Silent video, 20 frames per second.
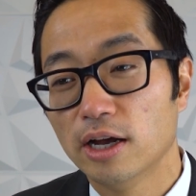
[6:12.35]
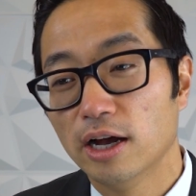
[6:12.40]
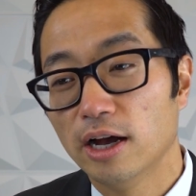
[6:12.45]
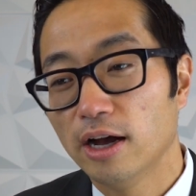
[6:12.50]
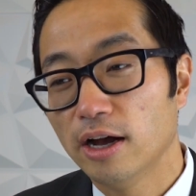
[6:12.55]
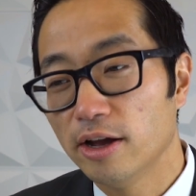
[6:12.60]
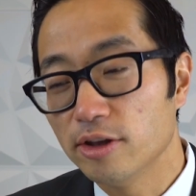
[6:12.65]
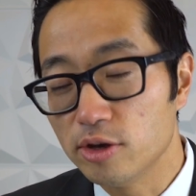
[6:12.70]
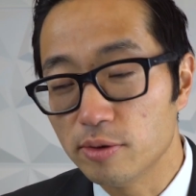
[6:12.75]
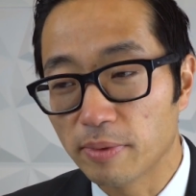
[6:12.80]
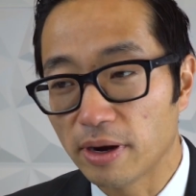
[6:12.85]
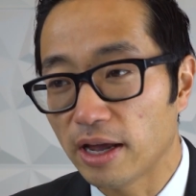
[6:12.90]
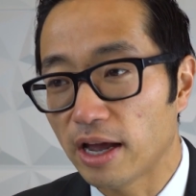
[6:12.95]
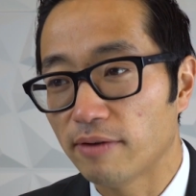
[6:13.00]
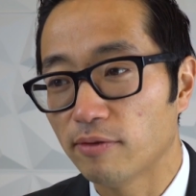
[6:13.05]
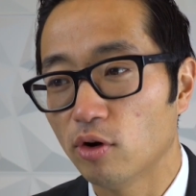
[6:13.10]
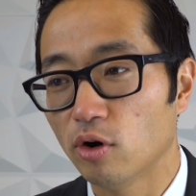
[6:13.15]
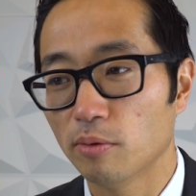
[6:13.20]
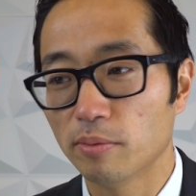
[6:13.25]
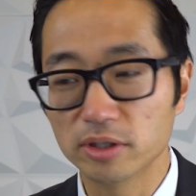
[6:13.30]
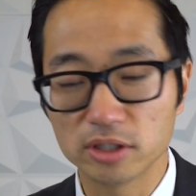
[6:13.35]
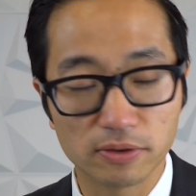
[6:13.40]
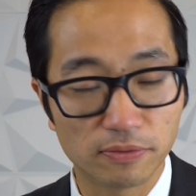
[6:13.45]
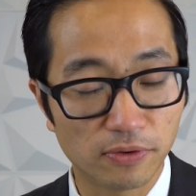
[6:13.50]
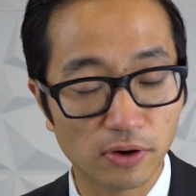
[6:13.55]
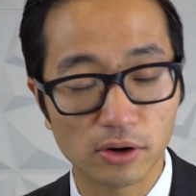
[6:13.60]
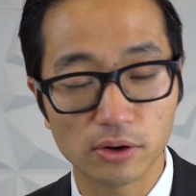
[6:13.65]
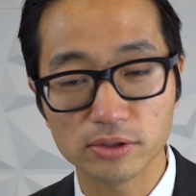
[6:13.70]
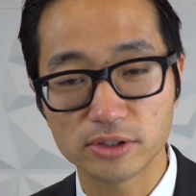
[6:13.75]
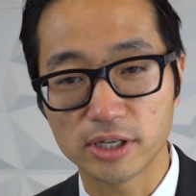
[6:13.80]
Uh, you might have a whole bunch of
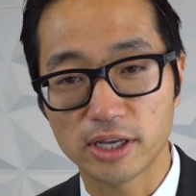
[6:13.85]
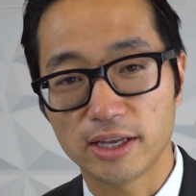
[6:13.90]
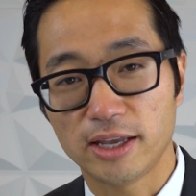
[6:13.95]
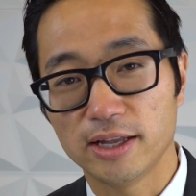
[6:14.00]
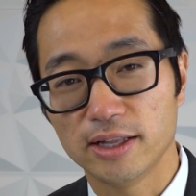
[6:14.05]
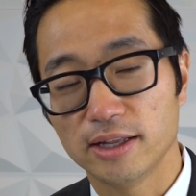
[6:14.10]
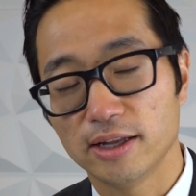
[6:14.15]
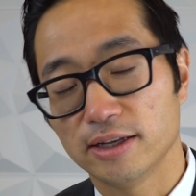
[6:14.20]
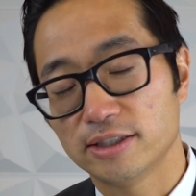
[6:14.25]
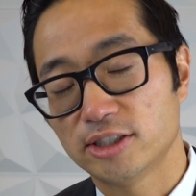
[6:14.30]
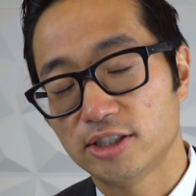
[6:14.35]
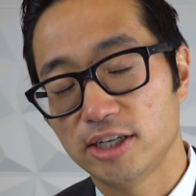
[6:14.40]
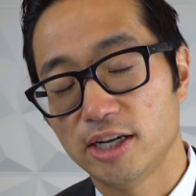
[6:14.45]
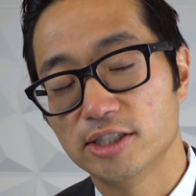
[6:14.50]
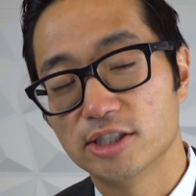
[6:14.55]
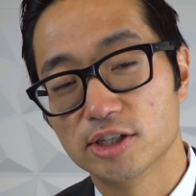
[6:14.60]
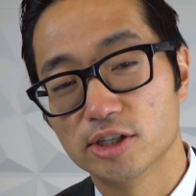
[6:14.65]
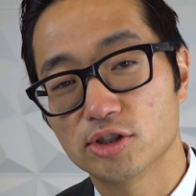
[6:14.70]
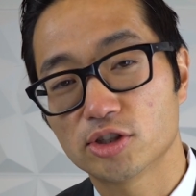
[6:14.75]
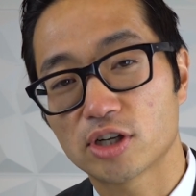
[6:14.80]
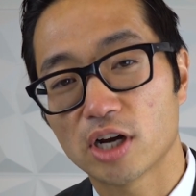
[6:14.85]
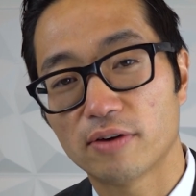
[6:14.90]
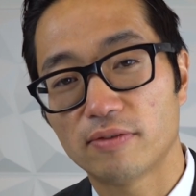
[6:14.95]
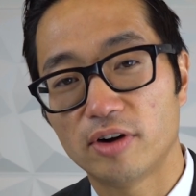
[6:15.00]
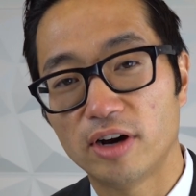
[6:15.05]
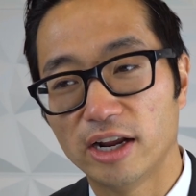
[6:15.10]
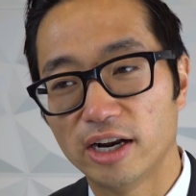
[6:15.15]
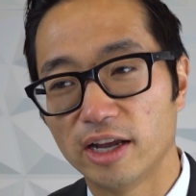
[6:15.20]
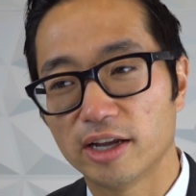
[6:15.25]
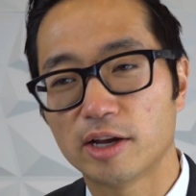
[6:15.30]
photos that get exchanged in
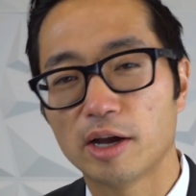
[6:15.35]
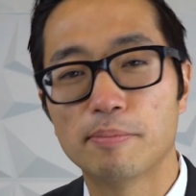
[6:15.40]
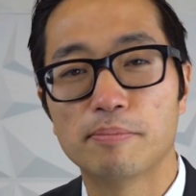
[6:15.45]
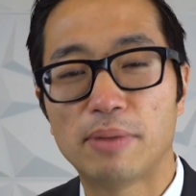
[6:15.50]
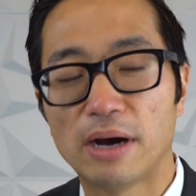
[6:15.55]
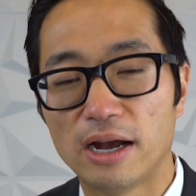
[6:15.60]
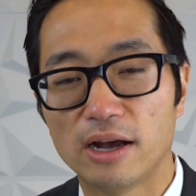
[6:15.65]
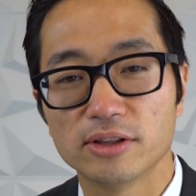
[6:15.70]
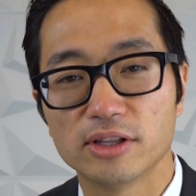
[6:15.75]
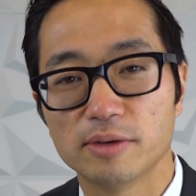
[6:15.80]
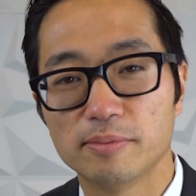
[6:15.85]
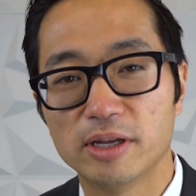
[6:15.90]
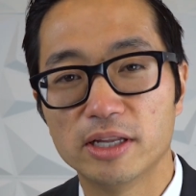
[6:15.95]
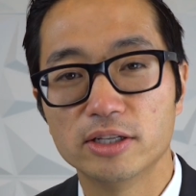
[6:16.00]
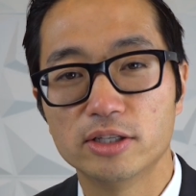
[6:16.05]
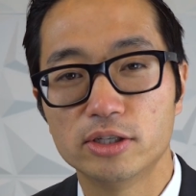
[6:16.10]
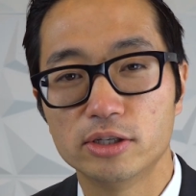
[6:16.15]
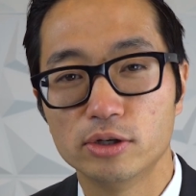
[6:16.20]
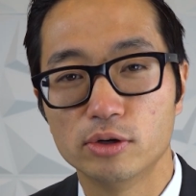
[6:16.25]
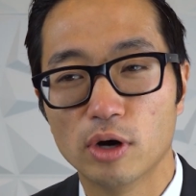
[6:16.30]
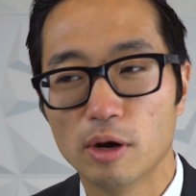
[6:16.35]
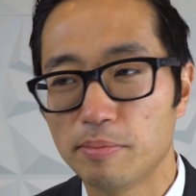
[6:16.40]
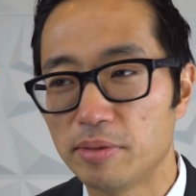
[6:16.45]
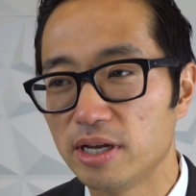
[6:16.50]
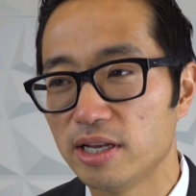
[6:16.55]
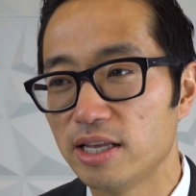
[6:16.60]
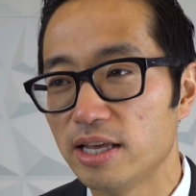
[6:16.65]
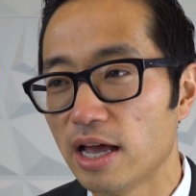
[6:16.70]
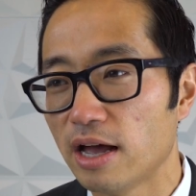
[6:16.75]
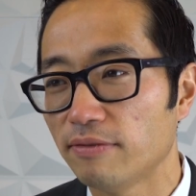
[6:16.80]
Discovery, and I compile them into a
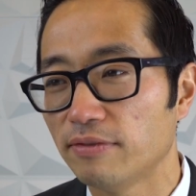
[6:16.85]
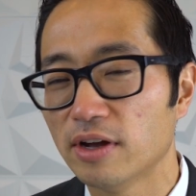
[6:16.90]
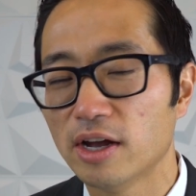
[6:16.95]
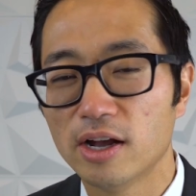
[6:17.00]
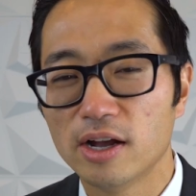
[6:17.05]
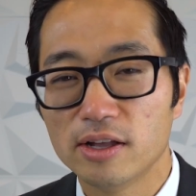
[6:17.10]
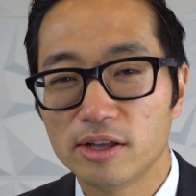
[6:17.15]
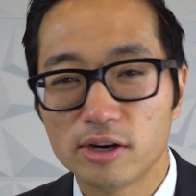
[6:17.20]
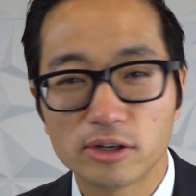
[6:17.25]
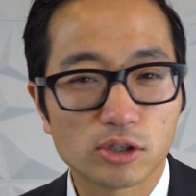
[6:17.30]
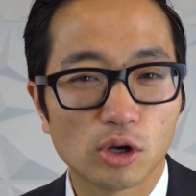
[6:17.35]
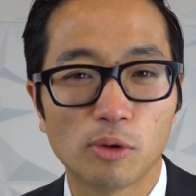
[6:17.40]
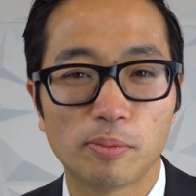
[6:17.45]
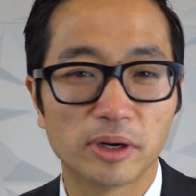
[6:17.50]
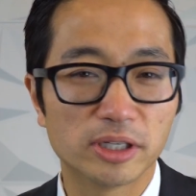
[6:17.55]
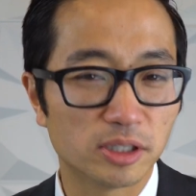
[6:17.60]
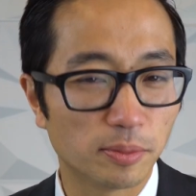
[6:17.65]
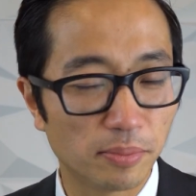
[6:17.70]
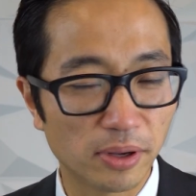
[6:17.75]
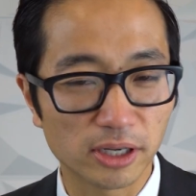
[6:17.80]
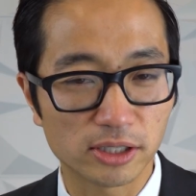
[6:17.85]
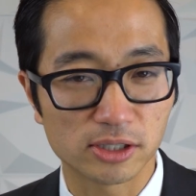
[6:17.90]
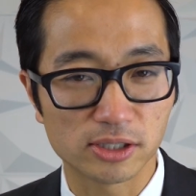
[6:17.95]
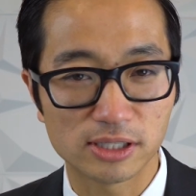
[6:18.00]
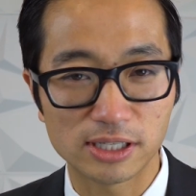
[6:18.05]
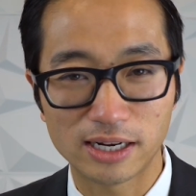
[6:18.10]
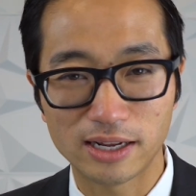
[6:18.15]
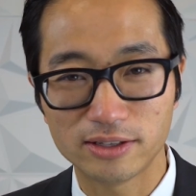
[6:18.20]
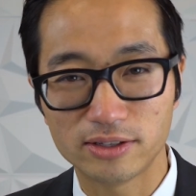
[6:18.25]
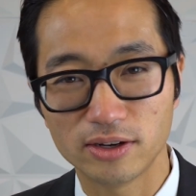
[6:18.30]
P D F. Here's a whole bunch of
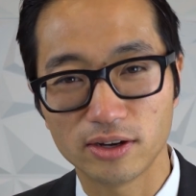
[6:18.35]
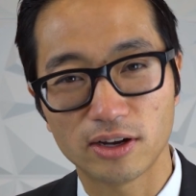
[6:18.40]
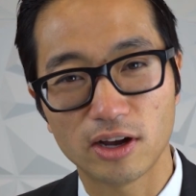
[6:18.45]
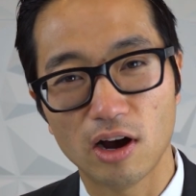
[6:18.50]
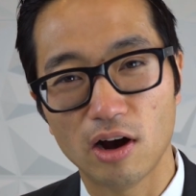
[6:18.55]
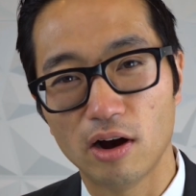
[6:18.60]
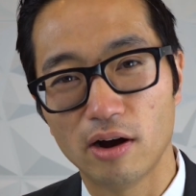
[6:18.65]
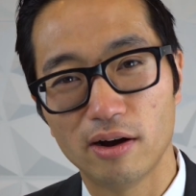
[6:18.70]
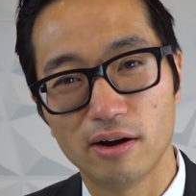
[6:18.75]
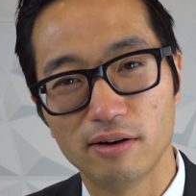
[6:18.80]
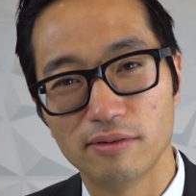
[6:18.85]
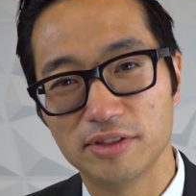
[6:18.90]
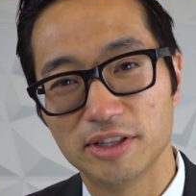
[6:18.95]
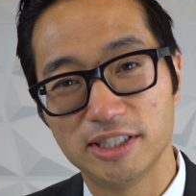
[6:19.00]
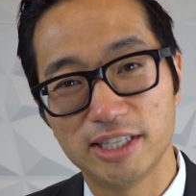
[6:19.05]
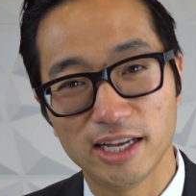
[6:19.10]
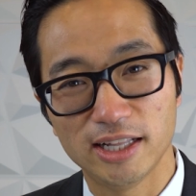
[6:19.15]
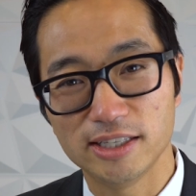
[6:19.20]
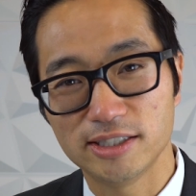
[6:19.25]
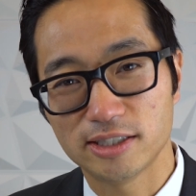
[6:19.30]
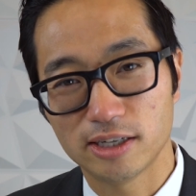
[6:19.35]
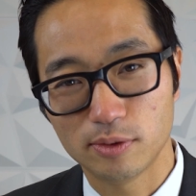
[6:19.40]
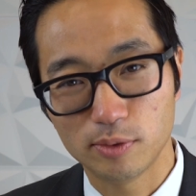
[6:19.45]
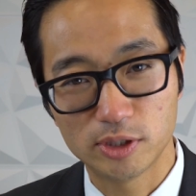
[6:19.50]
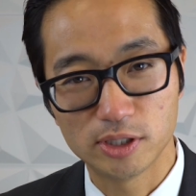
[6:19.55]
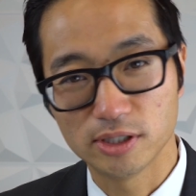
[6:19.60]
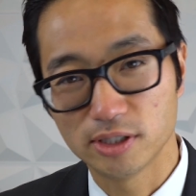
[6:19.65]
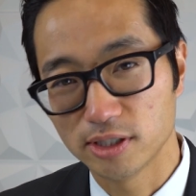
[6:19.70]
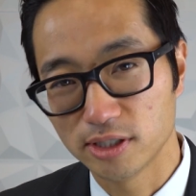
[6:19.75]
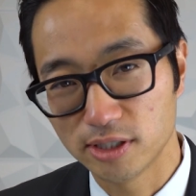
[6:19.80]
pictures that I took of the Daley Center,
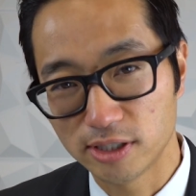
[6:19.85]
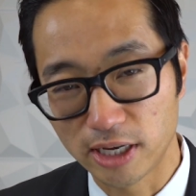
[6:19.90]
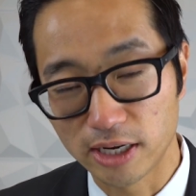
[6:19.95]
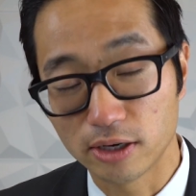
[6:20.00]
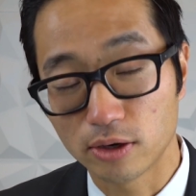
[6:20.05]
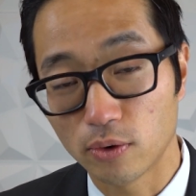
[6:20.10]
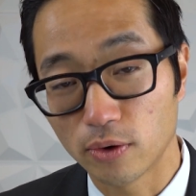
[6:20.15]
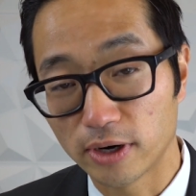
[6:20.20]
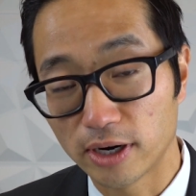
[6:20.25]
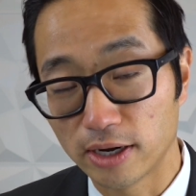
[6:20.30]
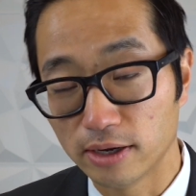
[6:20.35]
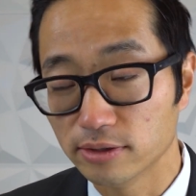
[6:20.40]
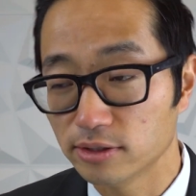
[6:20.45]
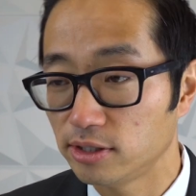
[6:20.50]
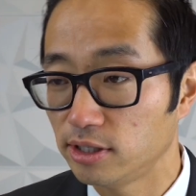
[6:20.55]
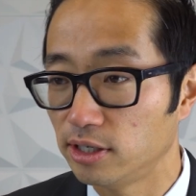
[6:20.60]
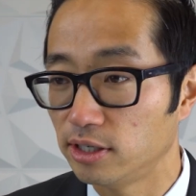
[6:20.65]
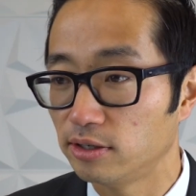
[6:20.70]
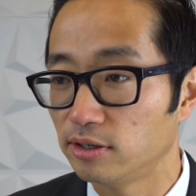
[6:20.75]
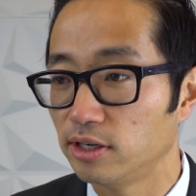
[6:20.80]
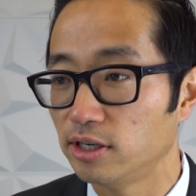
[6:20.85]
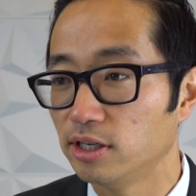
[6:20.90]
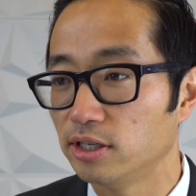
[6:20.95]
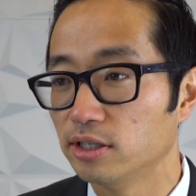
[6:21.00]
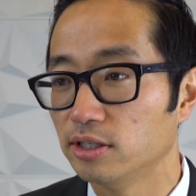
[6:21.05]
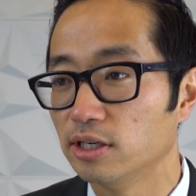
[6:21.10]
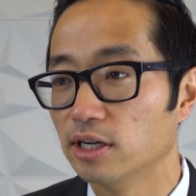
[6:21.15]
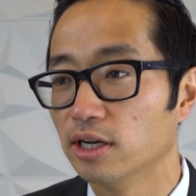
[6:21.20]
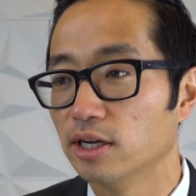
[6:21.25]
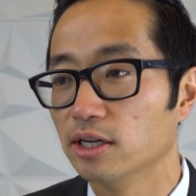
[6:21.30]
which is the state courthouse here
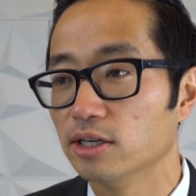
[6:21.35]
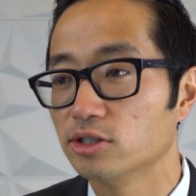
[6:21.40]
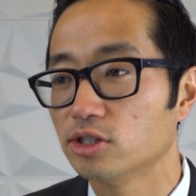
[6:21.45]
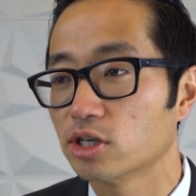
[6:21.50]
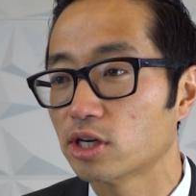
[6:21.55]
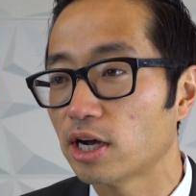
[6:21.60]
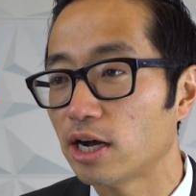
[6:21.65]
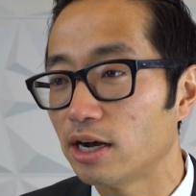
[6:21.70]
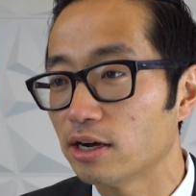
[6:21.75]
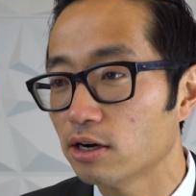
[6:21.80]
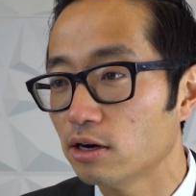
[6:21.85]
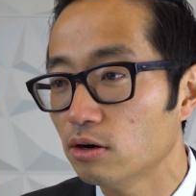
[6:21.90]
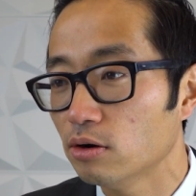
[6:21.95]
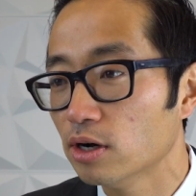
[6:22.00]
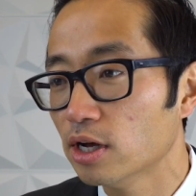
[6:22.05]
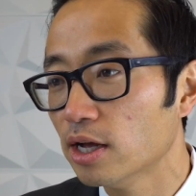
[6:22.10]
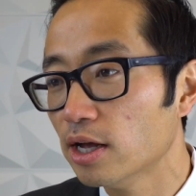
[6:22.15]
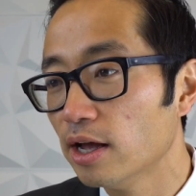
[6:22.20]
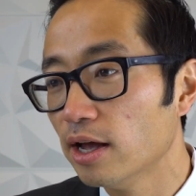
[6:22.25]
in uh, Chicago.